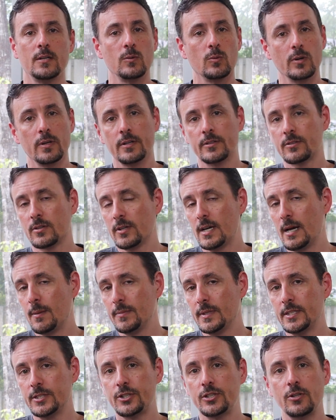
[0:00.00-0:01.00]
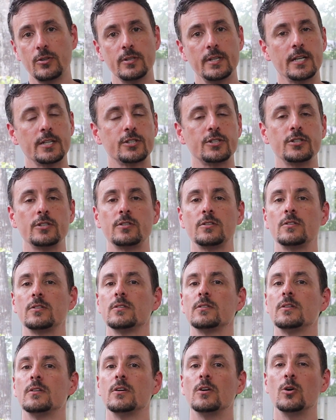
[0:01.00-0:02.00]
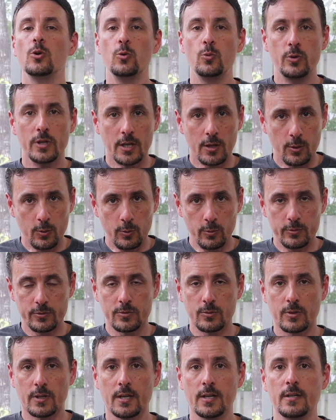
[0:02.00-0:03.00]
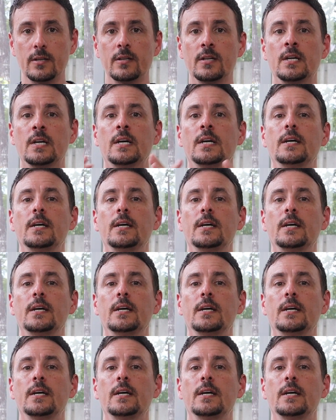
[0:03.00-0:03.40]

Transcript: Whether it's going to happen this year, next year, who knows, okay?